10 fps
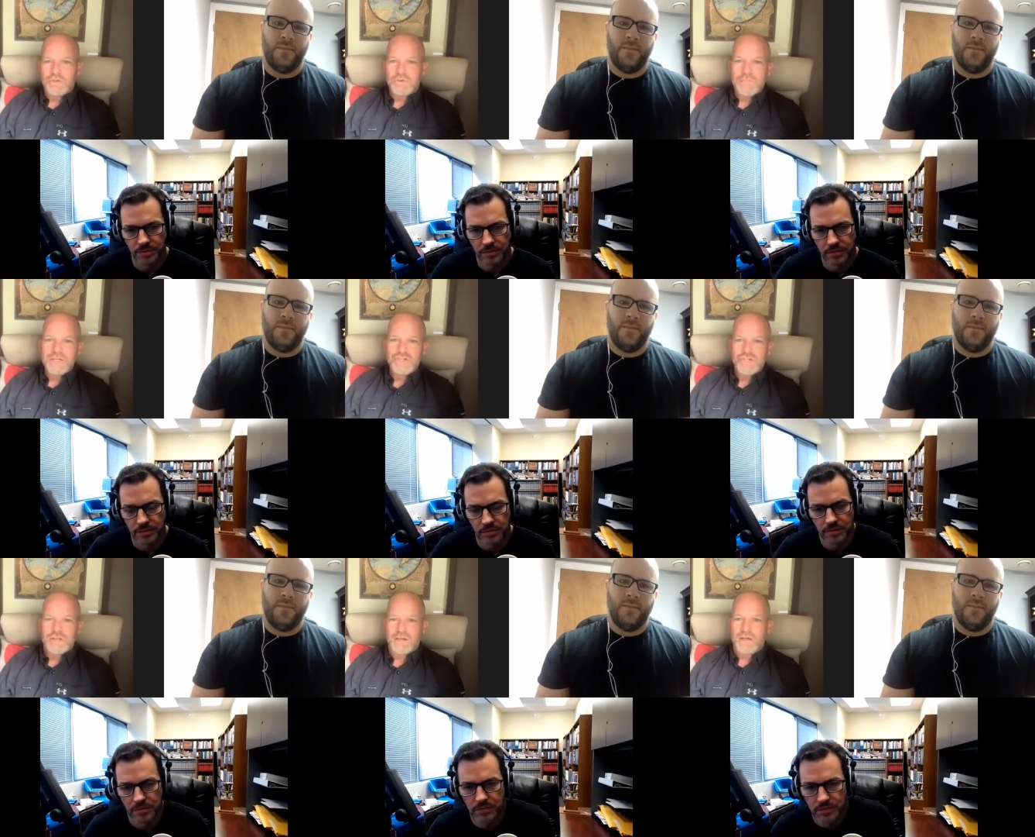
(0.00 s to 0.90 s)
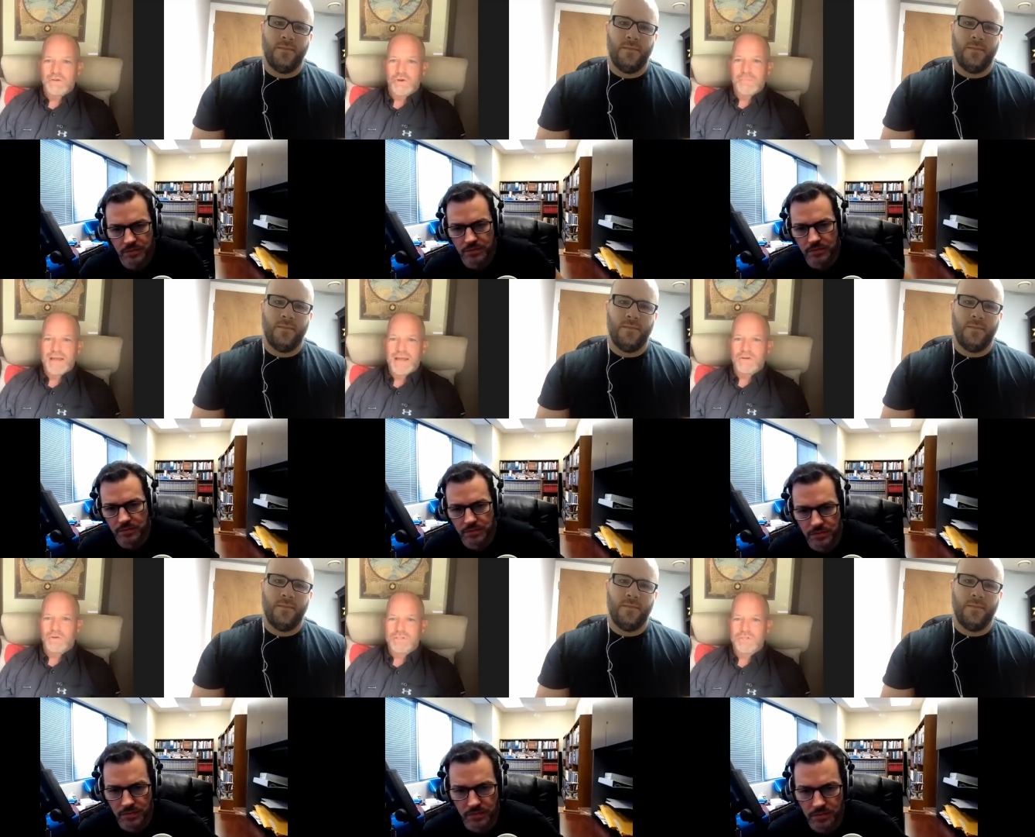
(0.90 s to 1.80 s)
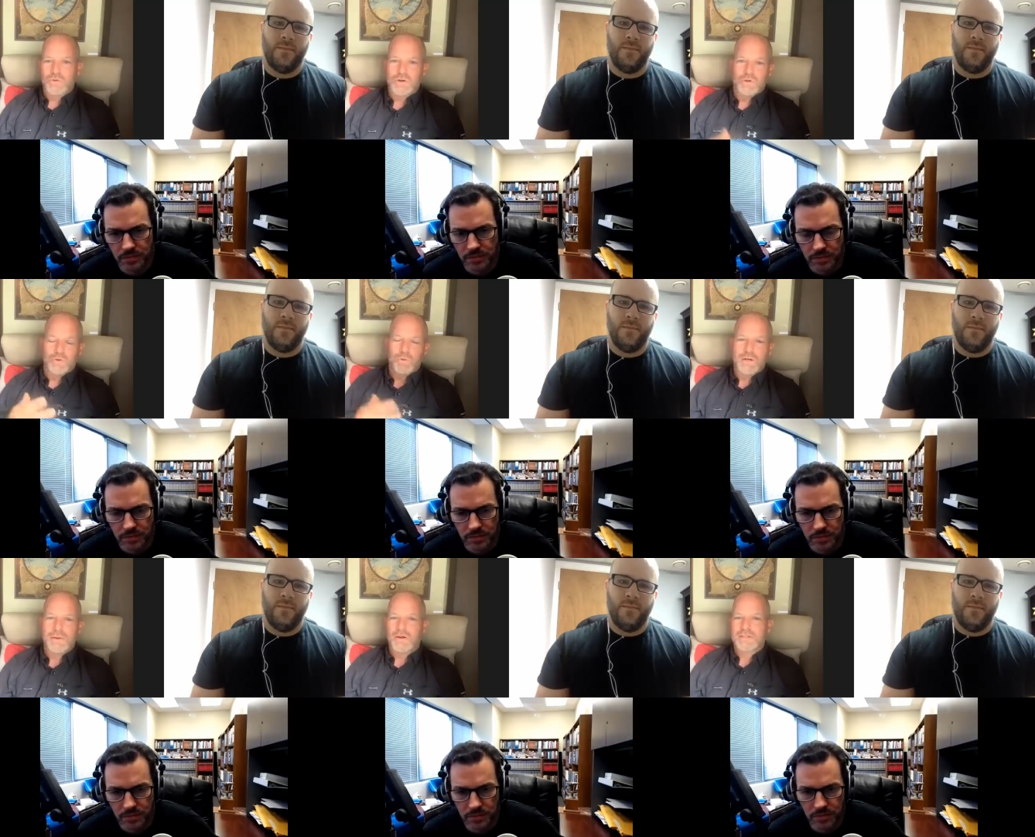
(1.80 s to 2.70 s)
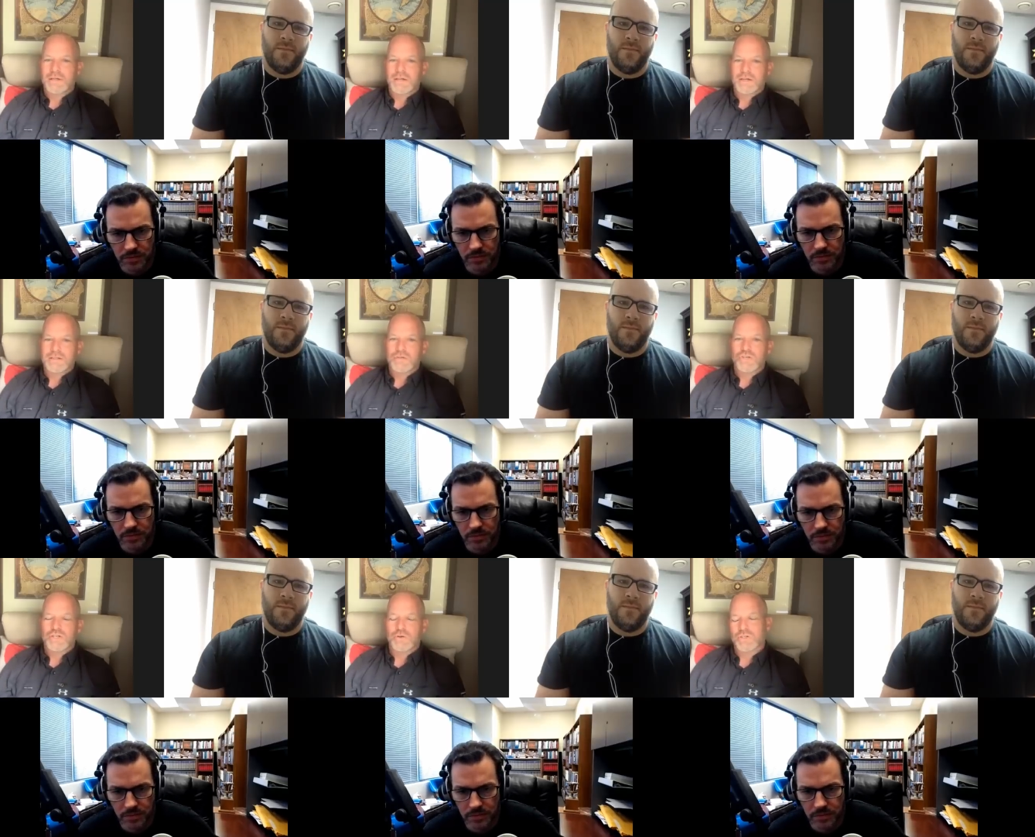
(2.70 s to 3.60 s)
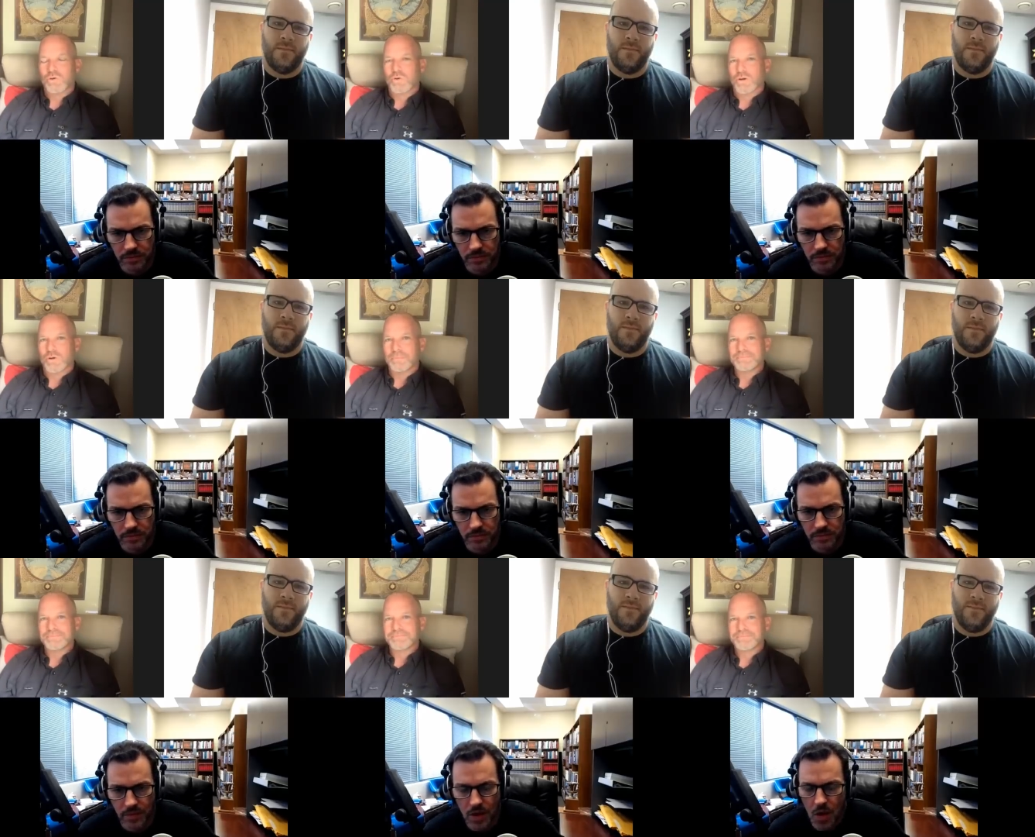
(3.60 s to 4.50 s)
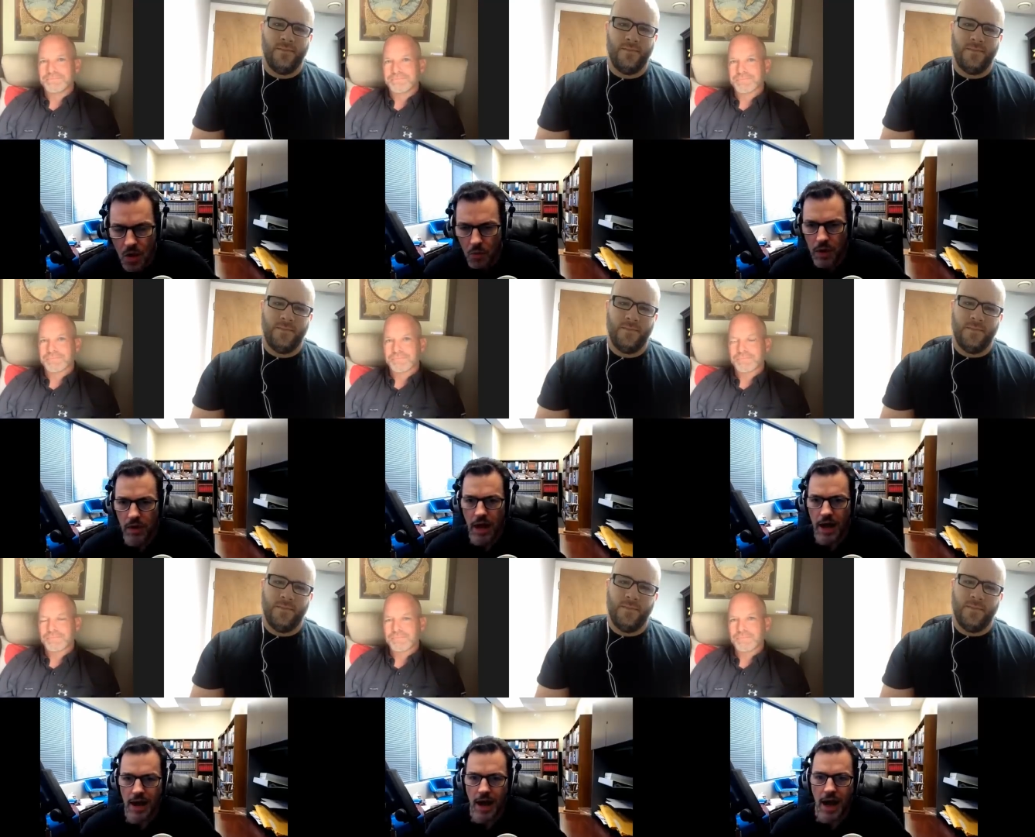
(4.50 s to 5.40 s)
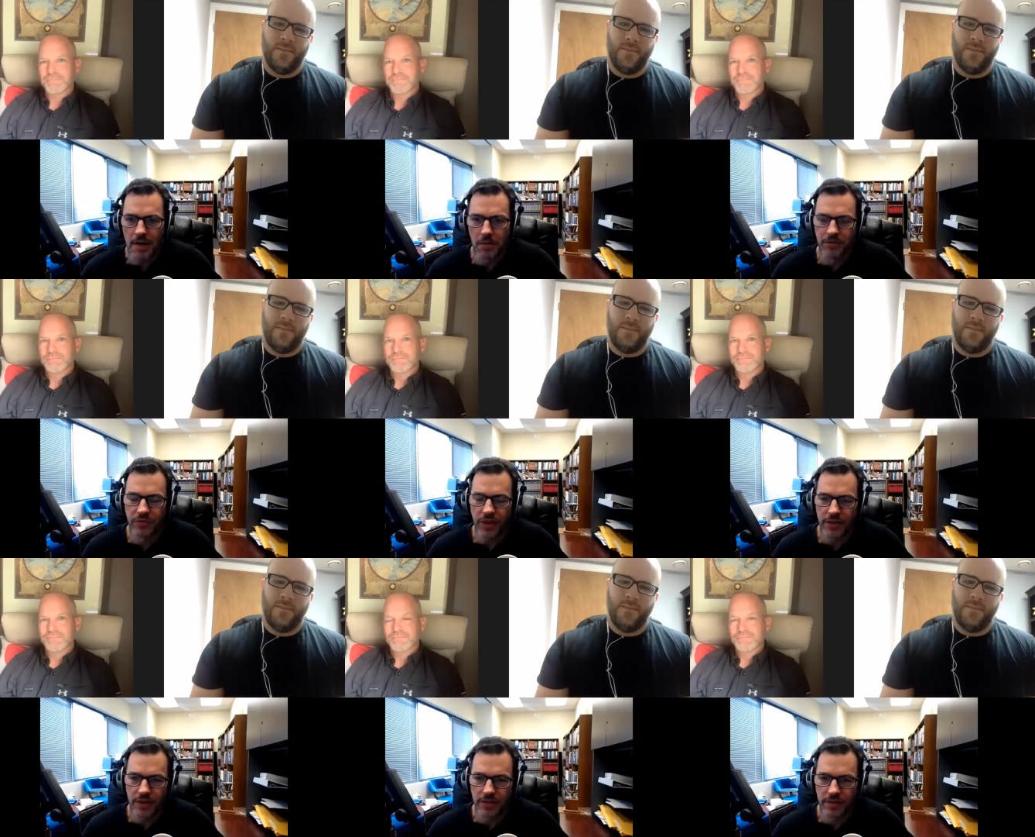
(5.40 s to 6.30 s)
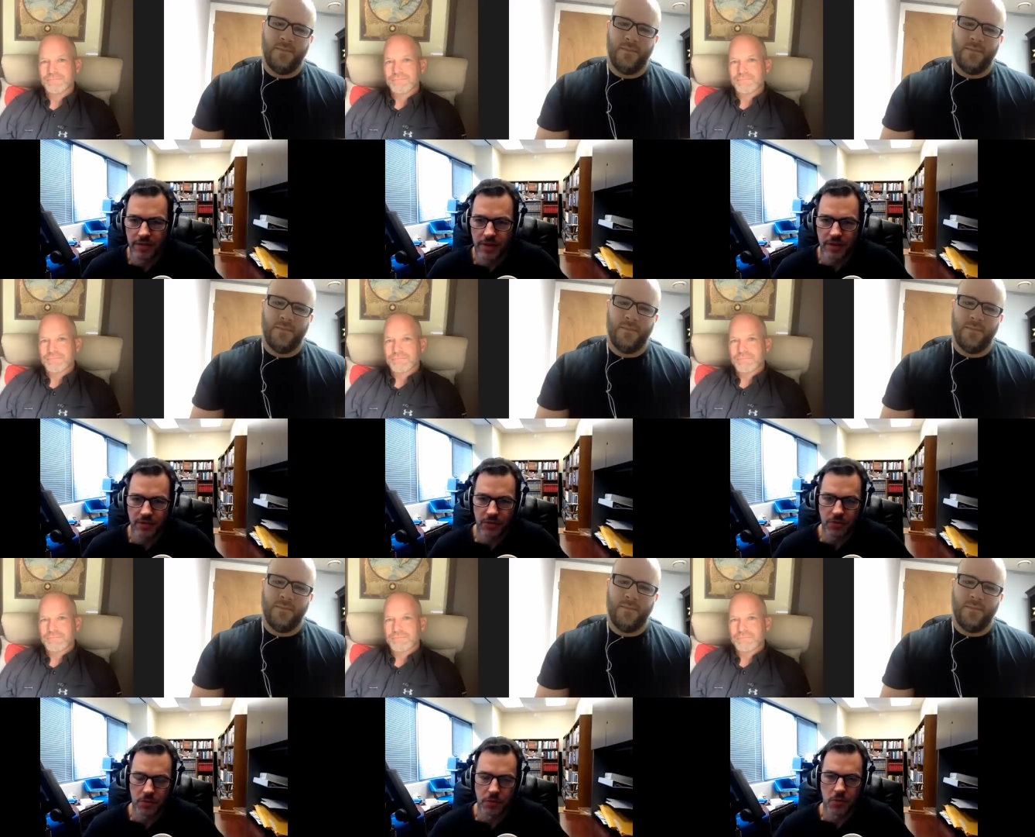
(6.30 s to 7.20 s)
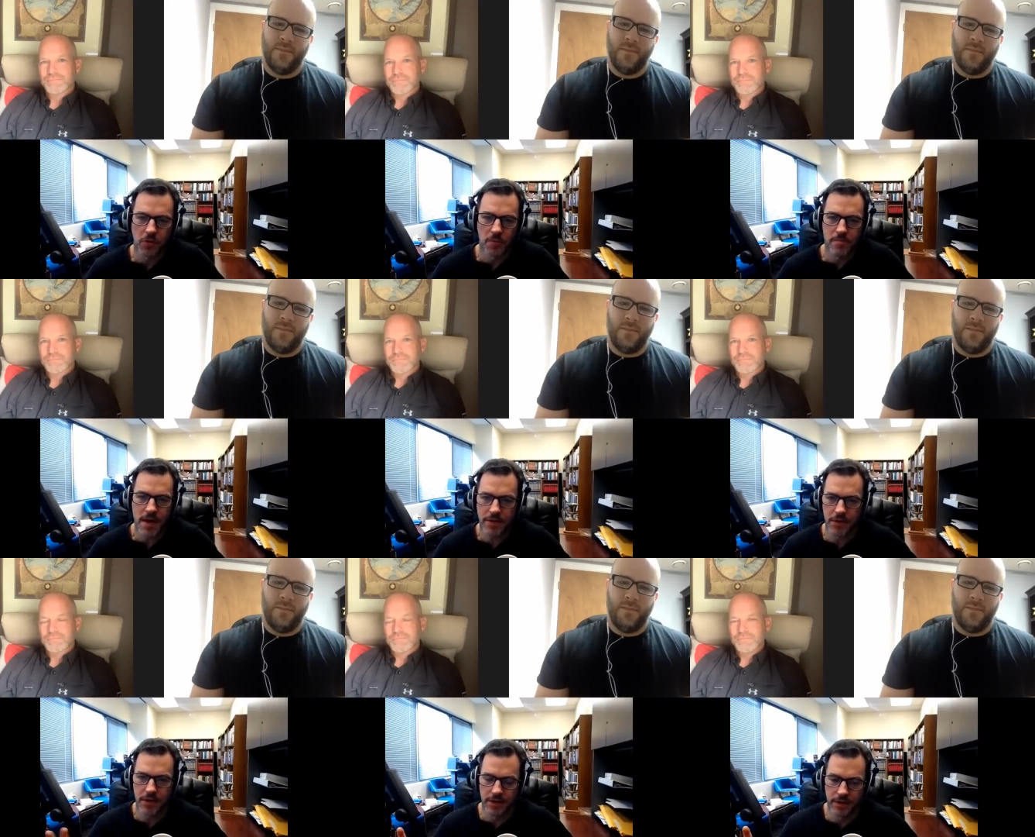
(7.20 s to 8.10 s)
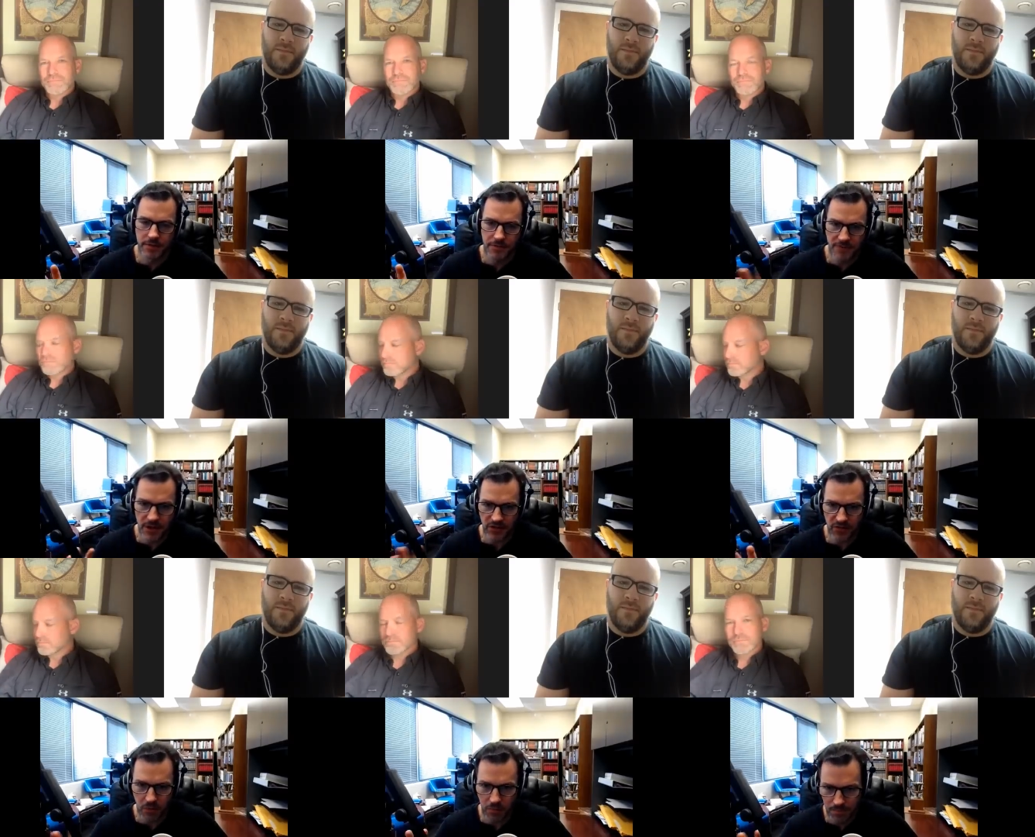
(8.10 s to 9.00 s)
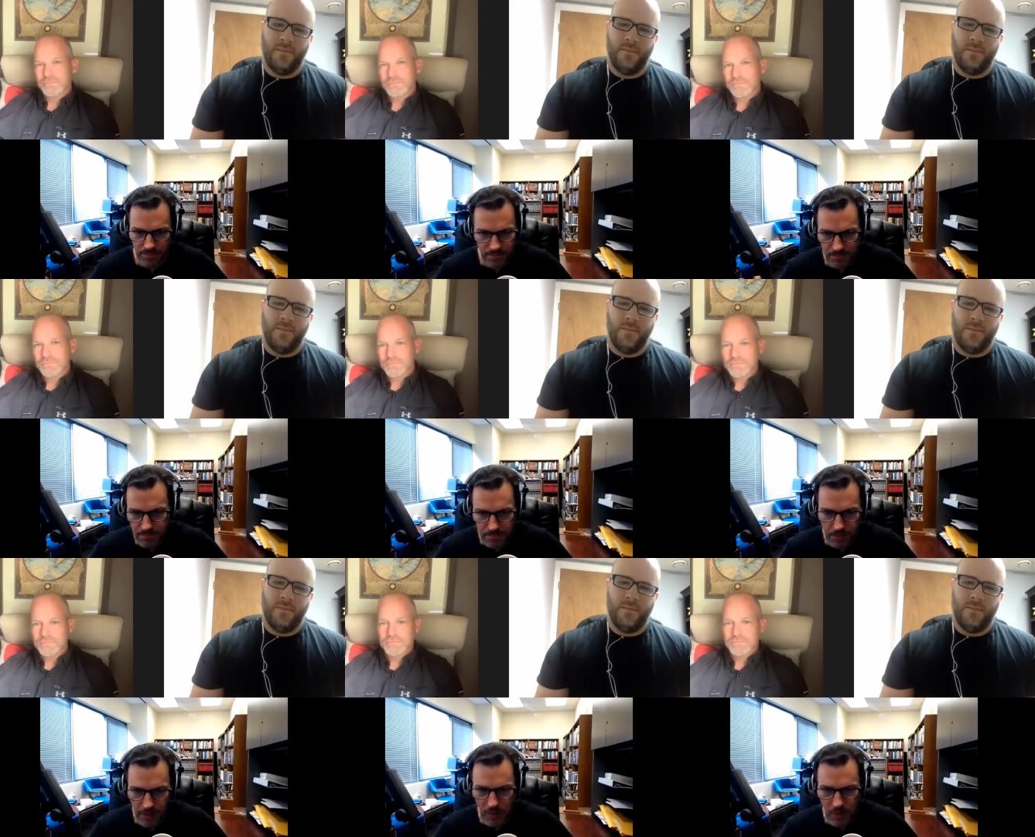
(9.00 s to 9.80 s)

Speaker 1: you mentioned the grammatical historical what about uh, socio-rhetorical
Speaker 2: well I, I would say that the socio-rhetorical method fits pretty